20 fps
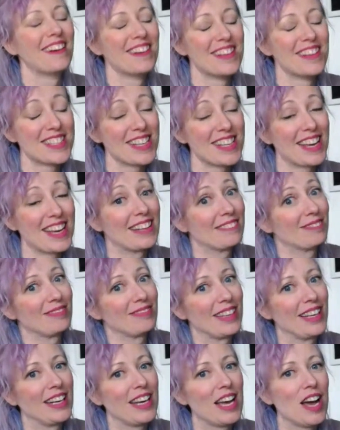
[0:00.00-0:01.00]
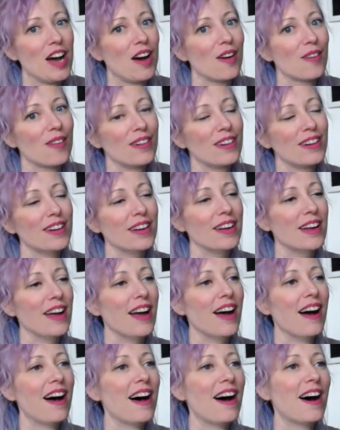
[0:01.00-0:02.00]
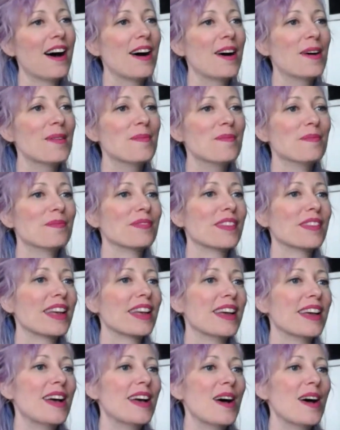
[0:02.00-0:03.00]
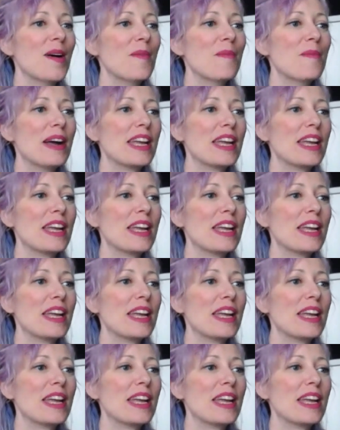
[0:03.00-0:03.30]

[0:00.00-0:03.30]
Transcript: It's like, I know. But